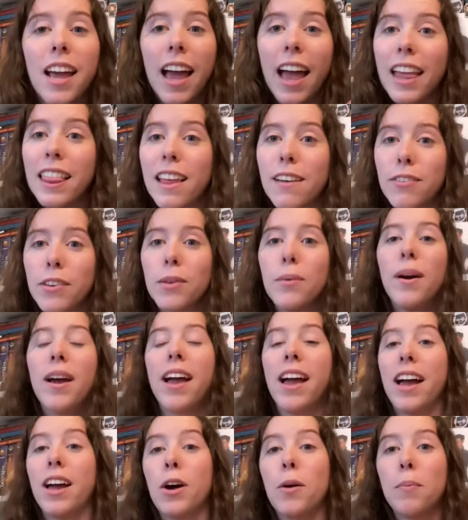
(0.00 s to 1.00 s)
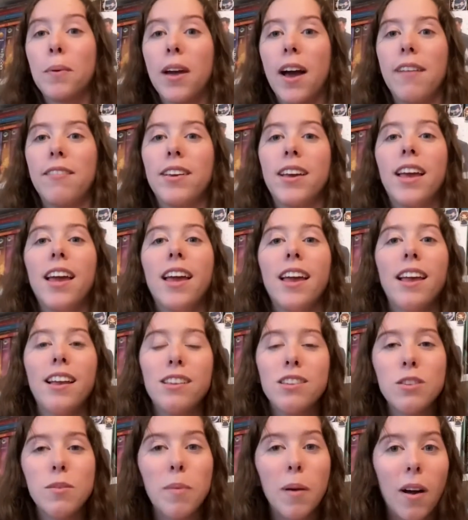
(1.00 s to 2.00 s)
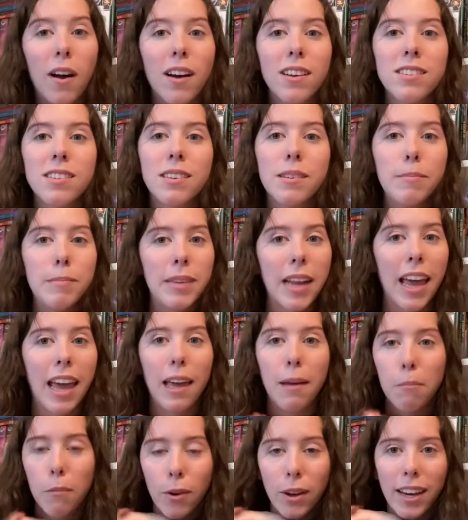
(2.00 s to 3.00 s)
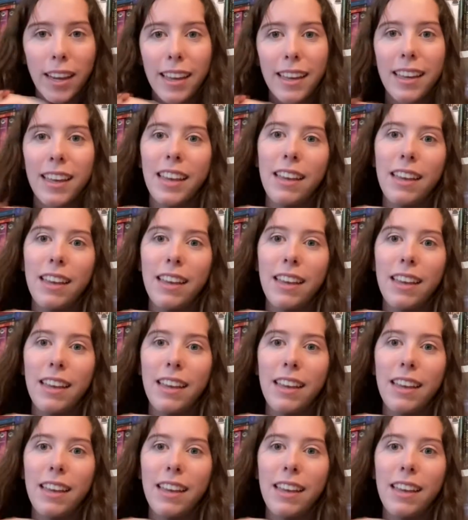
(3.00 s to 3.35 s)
I love you. I hope you're having a super awesome day, morning,